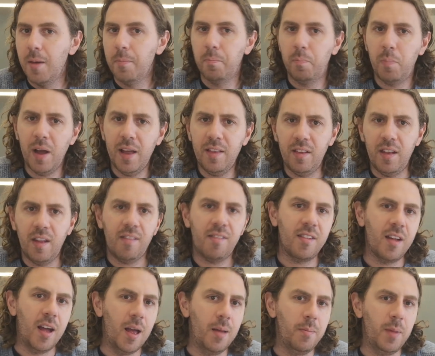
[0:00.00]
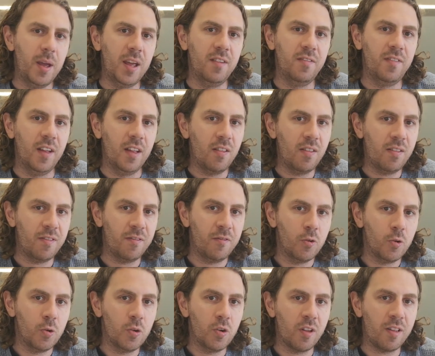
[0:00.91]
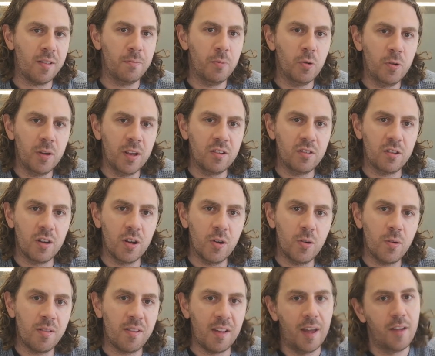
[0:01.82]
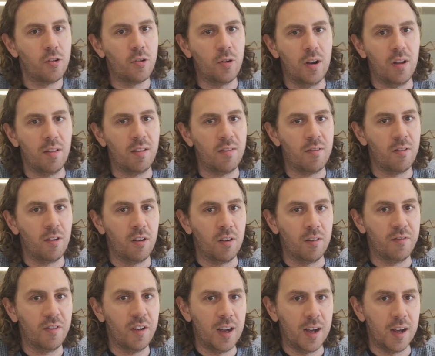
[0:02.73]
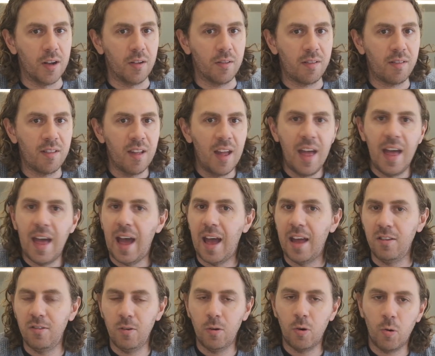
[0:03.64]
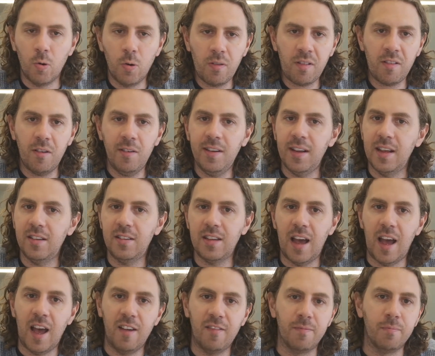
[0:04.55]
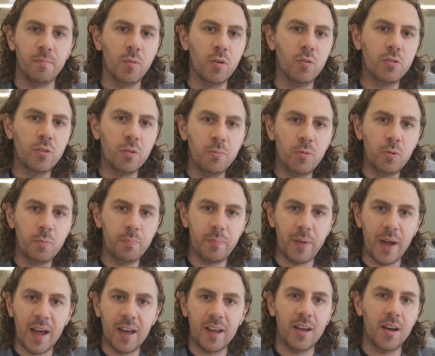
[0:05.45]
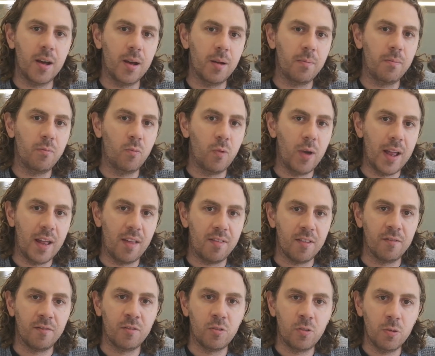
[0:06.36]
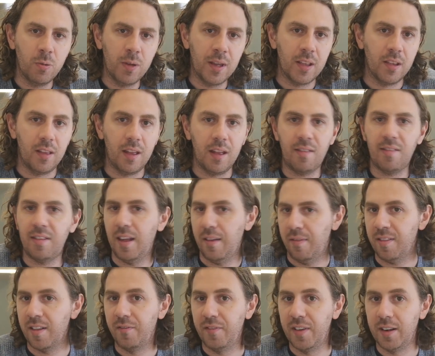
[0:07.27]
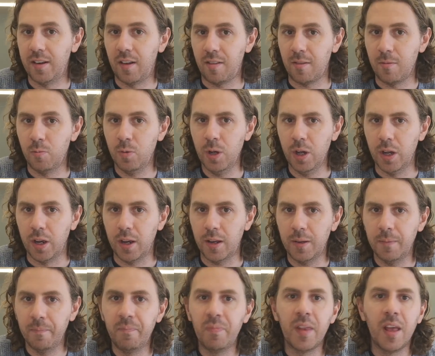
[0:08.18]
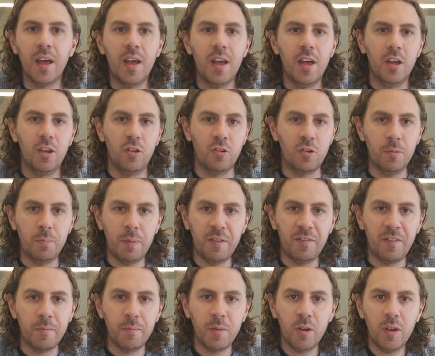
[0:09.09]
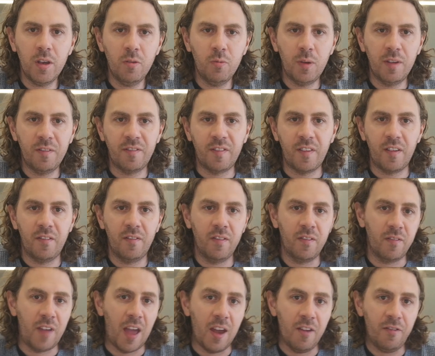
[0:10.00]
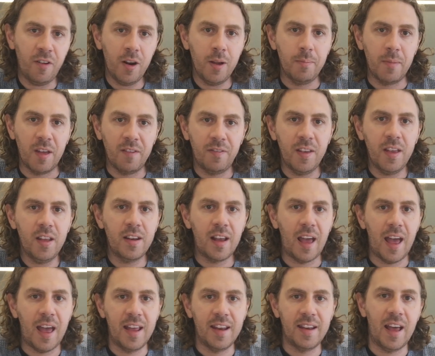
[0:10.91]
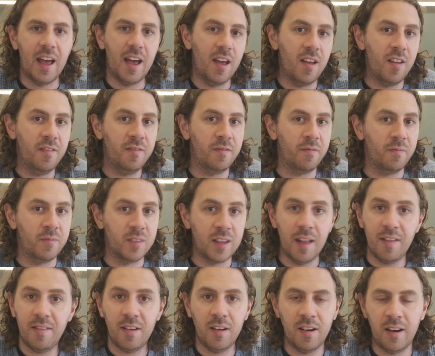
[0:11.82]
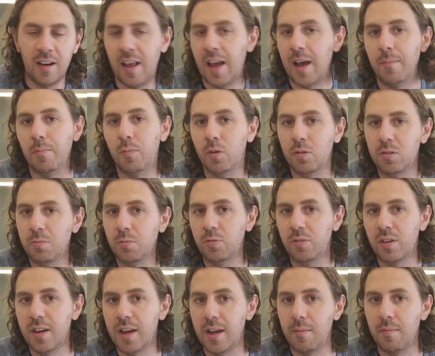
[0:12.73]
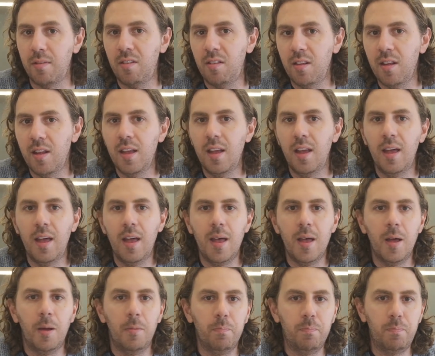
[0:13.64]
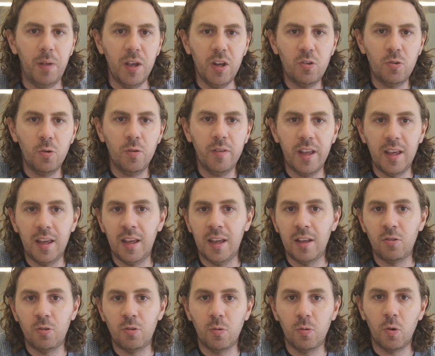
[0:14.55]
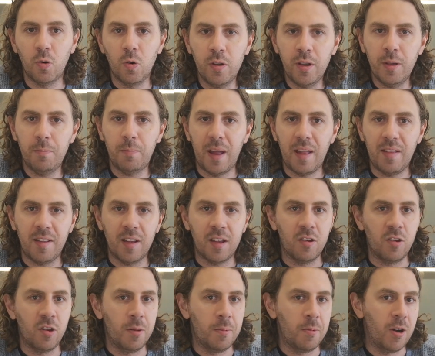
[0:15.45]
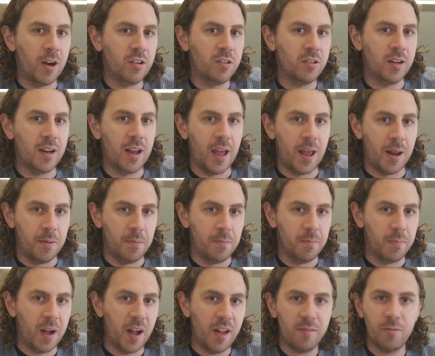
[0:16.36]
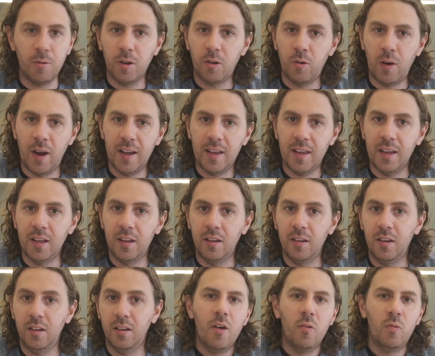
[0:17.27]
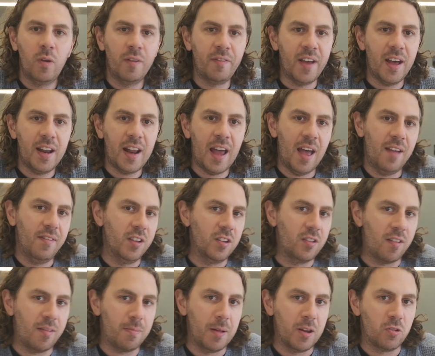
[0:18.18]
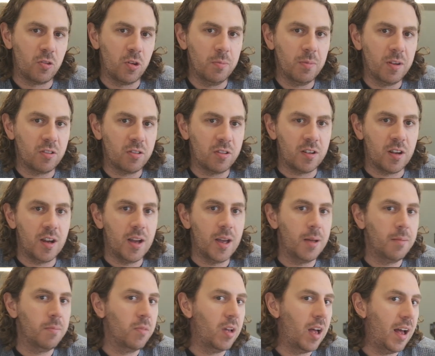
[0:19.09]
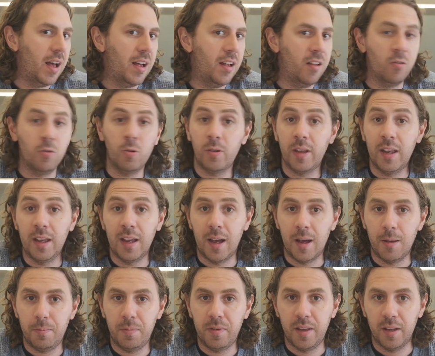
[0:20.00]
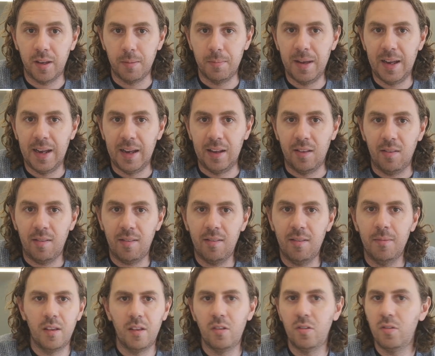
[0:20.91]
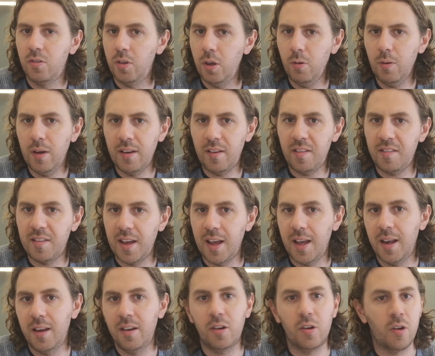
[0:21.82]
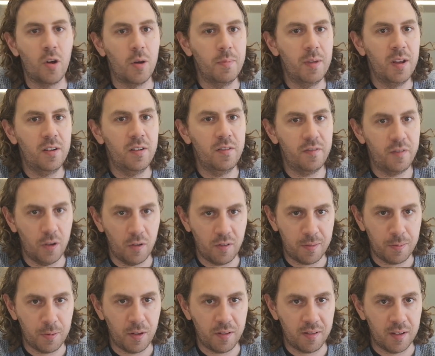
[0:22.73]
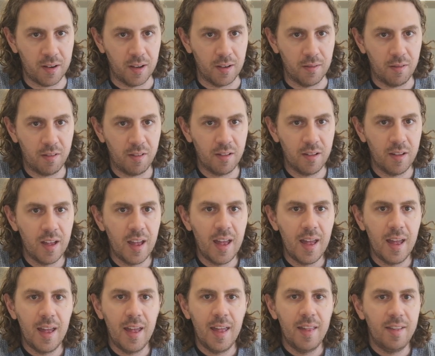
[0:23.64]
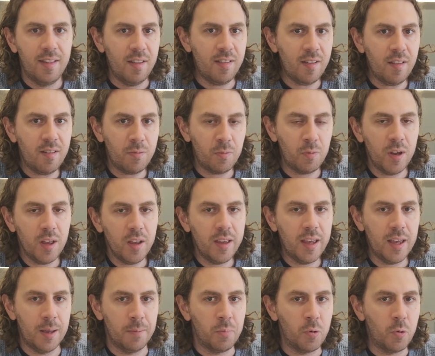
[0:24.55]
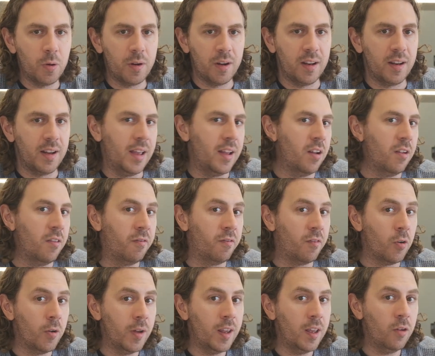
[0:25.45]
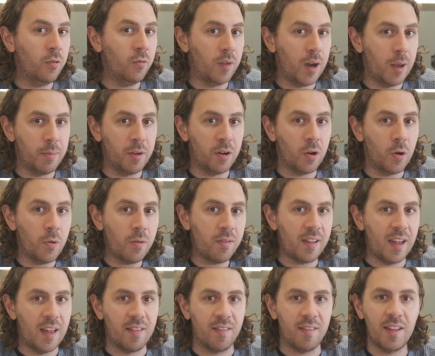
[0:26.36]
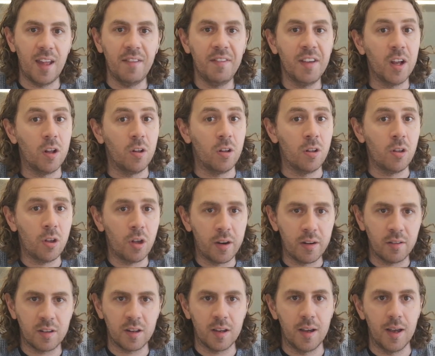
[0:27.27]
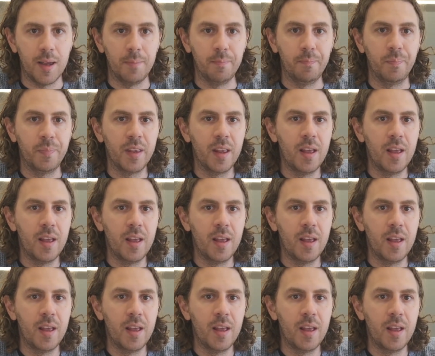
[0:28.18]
By this, I mean things for spawning shells and transferring files, and you also need to have multiple backup ways of doing this if something doesn't work. You should be familiar with every method and have tested it out multiple times. Be sure that you can all the basic enumeration and password cracking without having to spend too much time looking up the commands. Do you understand common false positives? This is really important in avoiding rabbit holes and saving a lot of time.